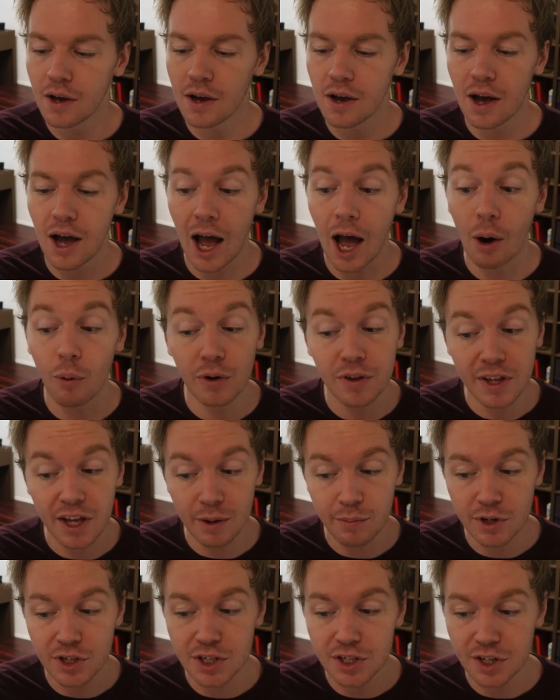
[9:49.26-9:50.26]
How are the
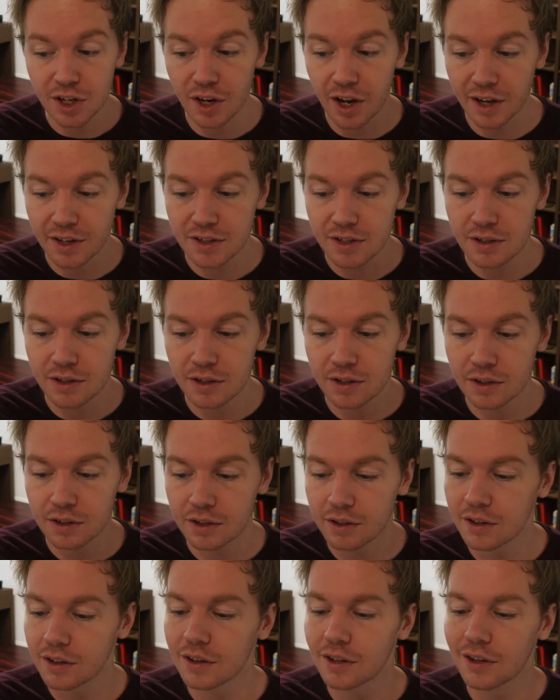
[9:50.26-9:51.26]
images connected?
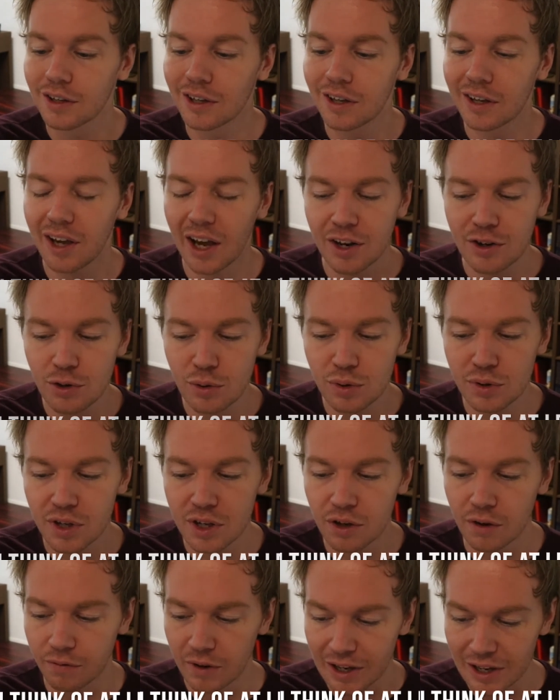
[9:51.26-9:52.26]
Can you
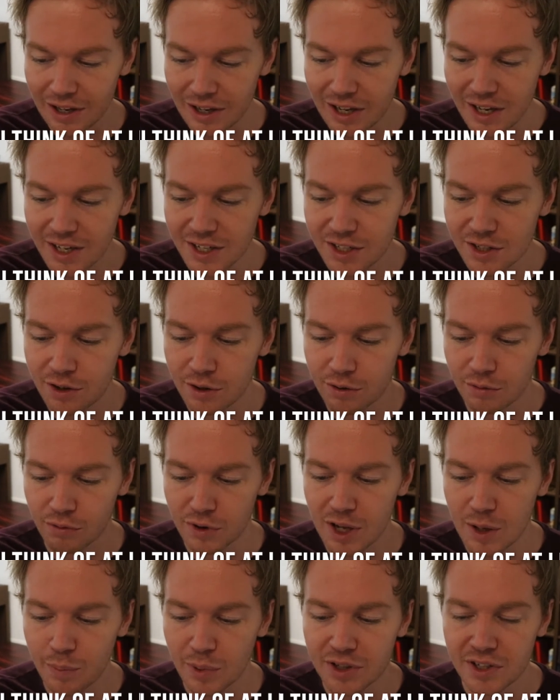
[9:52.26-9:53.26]
think of at least
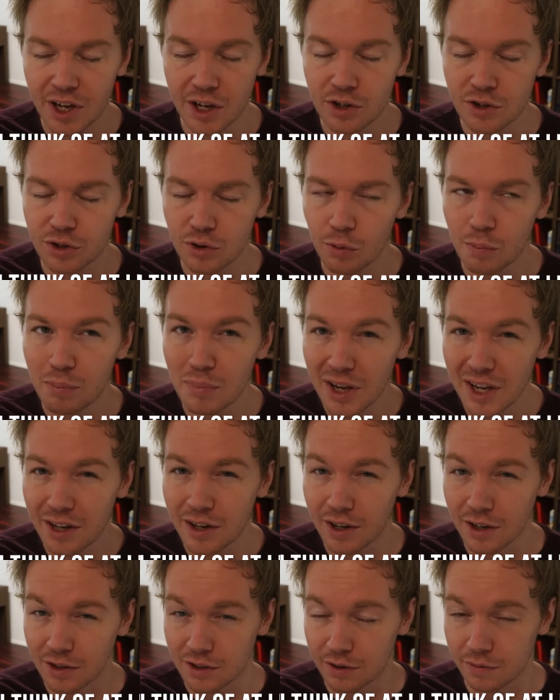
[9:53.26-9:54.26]
3 potential
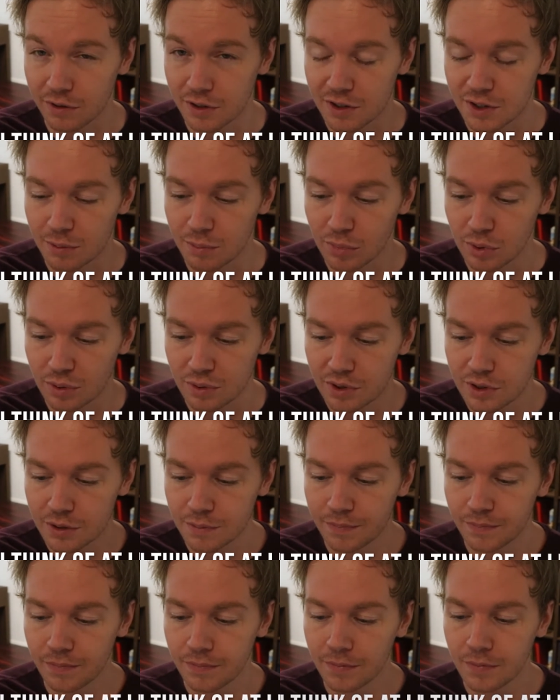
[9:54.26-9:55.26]
meanings of the
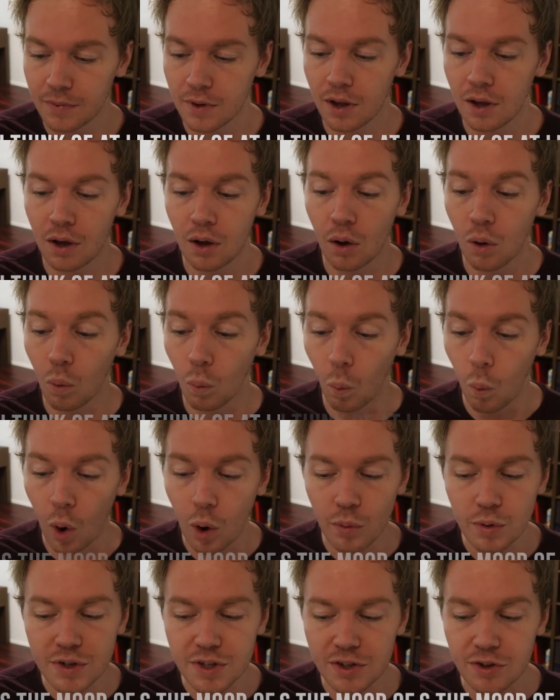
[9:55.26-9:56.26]
symbols?
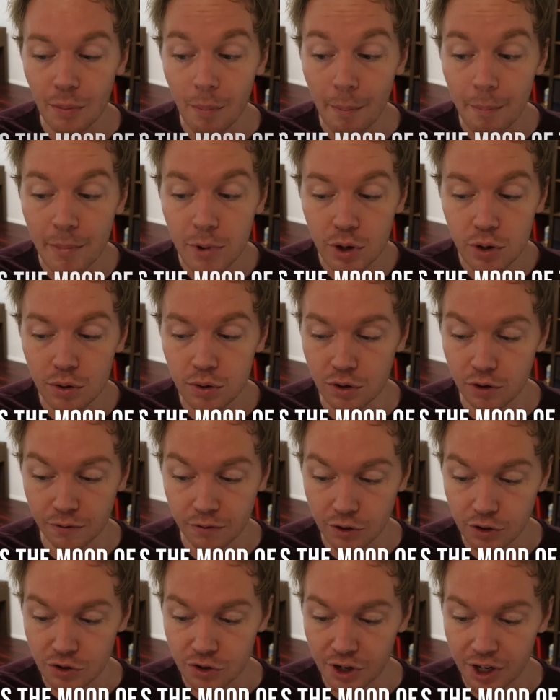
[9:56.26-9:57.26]
What was the mood
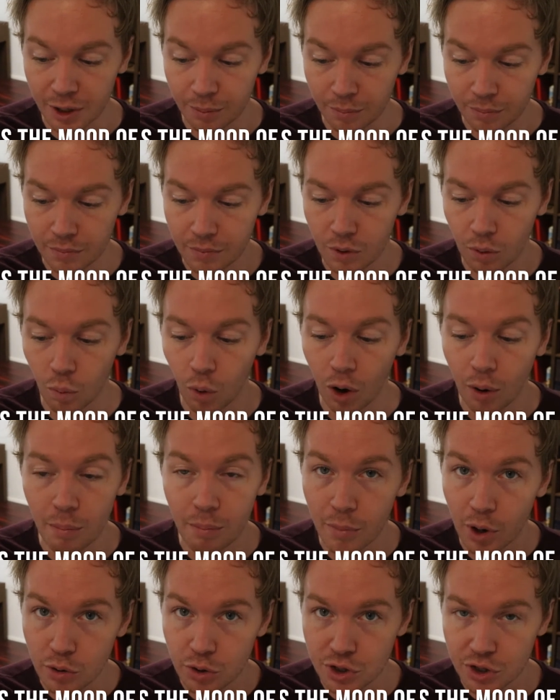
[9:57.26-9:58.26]
of the dream? What
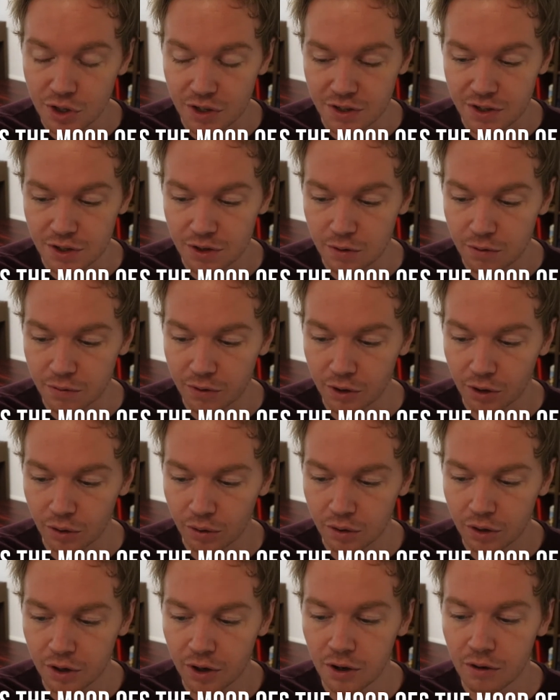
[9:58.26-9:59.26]
emotions did you
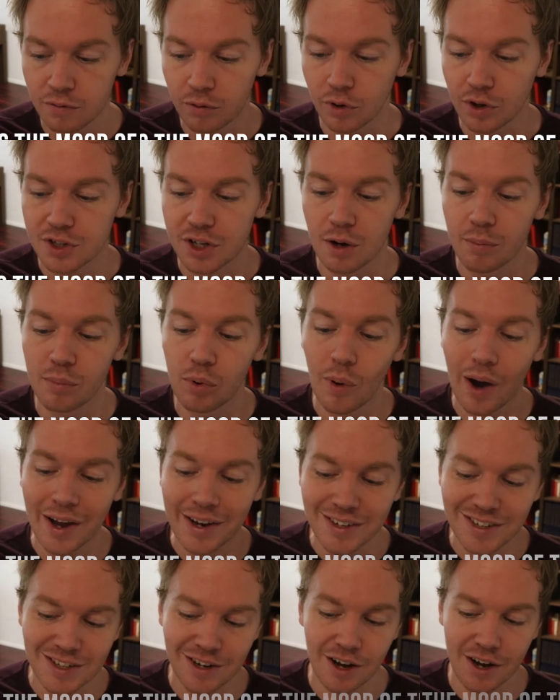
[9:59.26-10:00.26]
feel? For example,
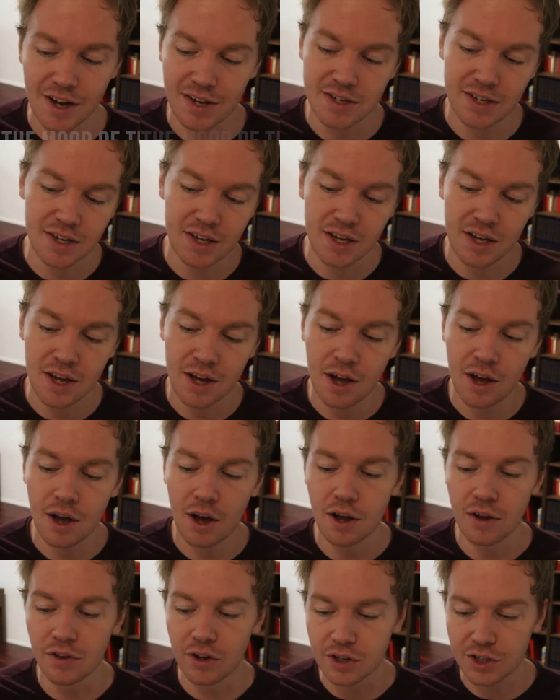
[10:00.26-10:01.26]
anxiety,
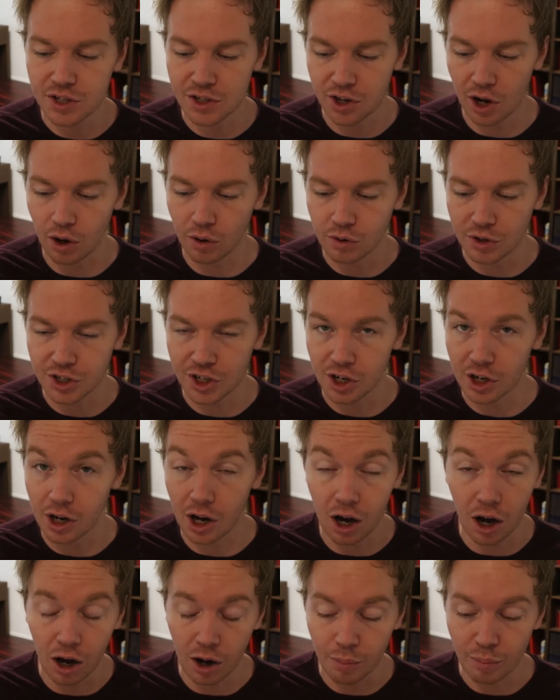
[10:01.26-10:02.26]
nostalgia,
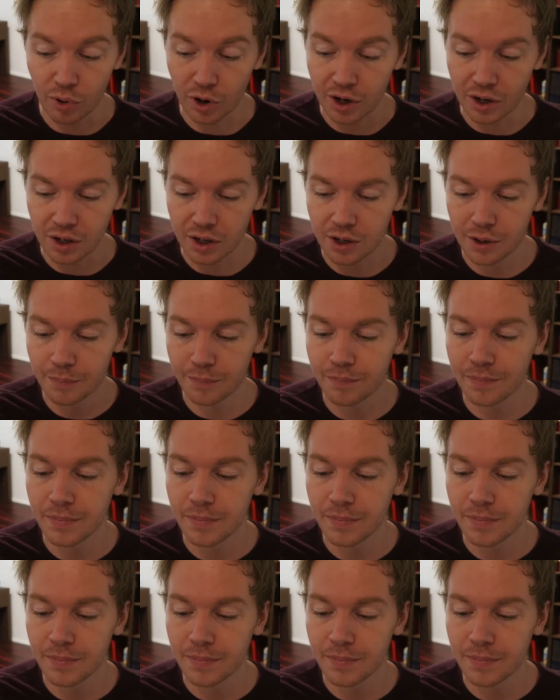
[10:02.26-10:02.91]
heartbreak.